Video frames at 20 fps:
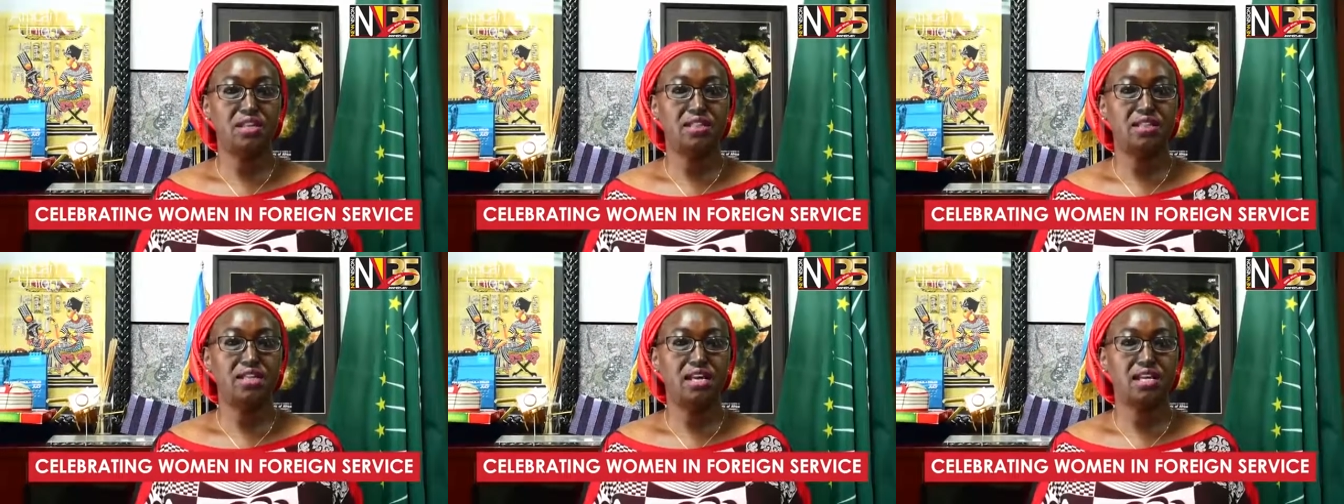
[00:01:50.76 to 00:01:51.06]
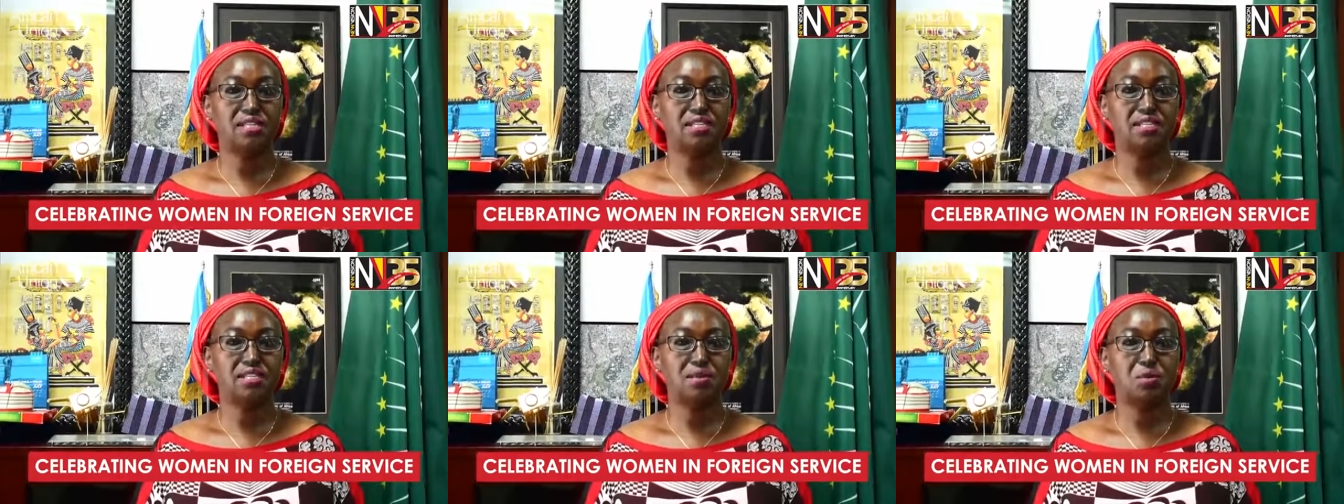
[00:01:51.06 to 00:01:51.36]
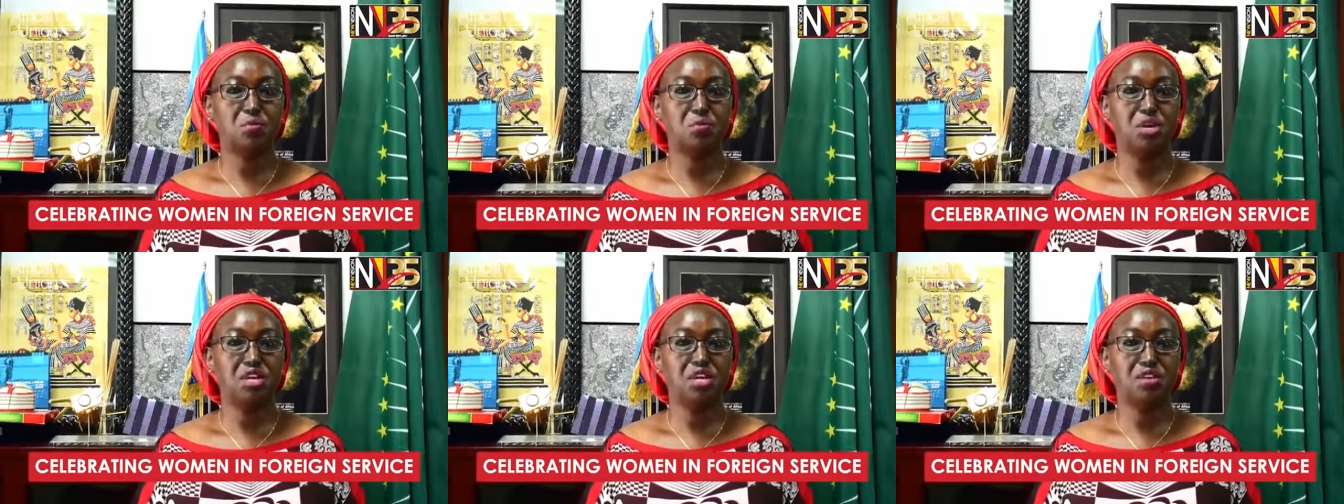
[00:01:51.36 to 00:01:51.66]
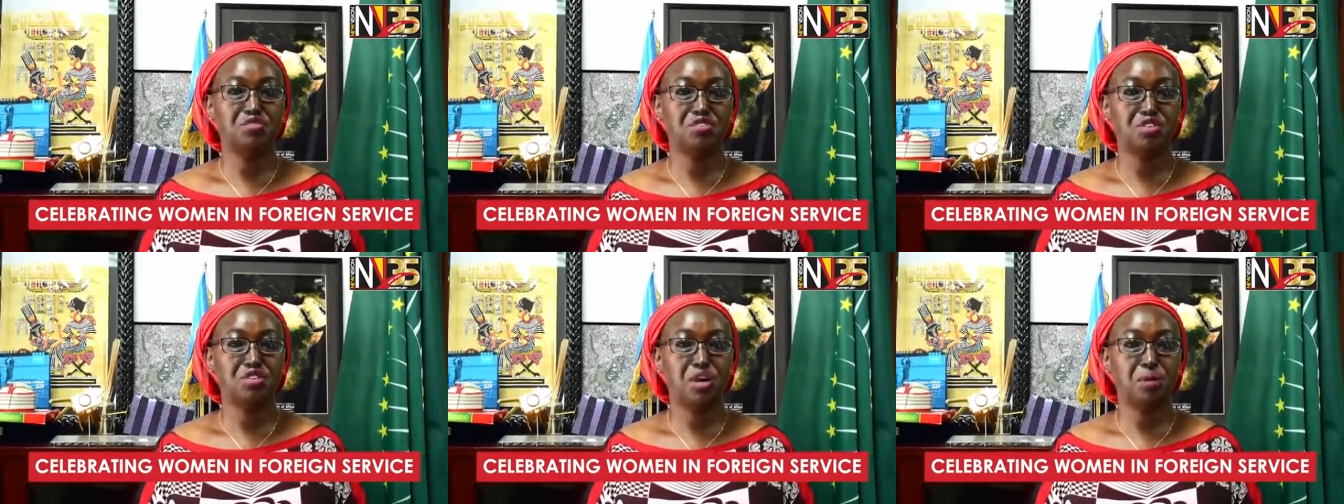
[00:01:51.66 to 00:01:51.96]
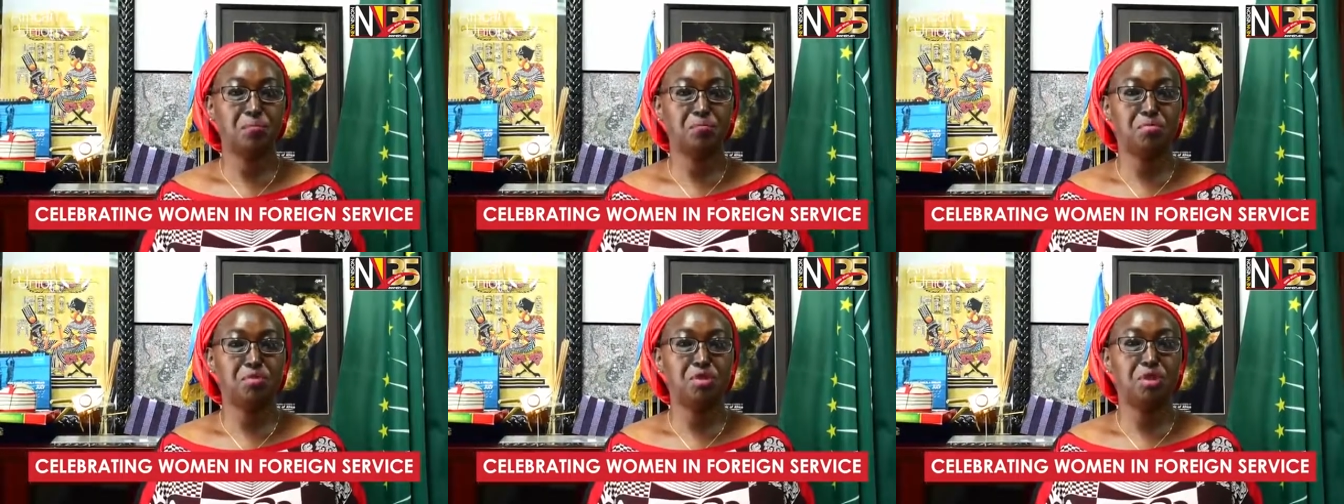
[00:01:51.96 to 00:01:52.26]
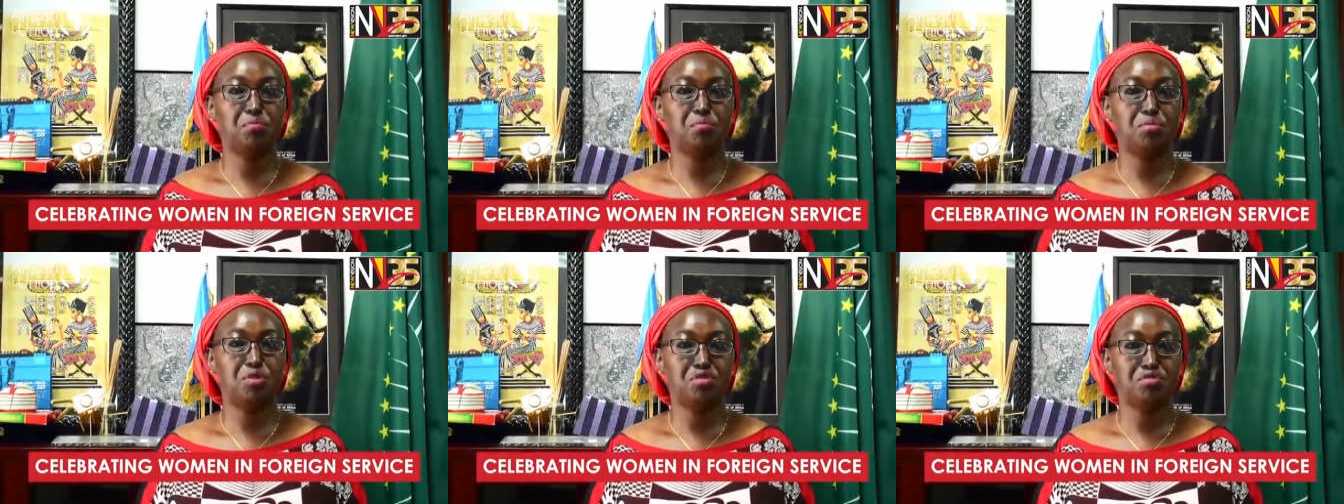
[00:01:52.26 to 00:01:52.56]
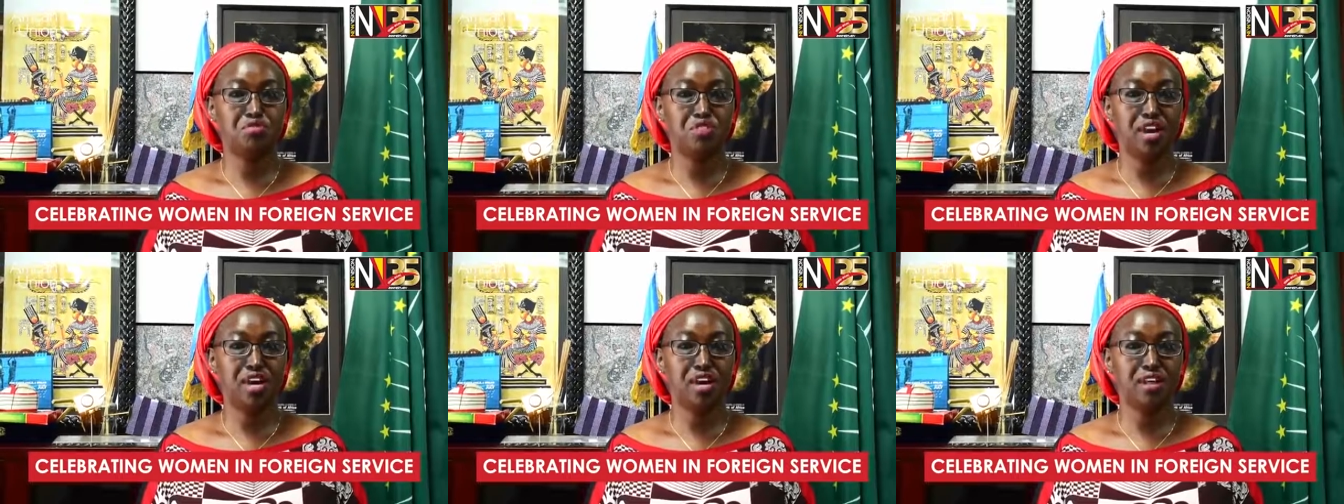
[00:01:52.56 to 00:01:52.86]
that we lift up the
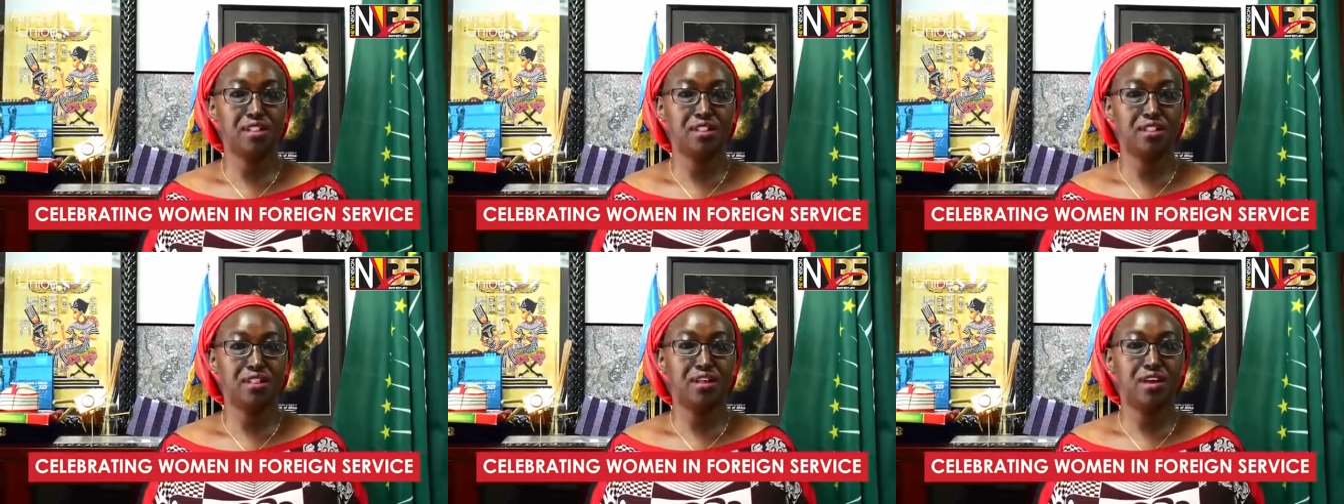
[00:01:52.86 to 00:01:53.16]
profile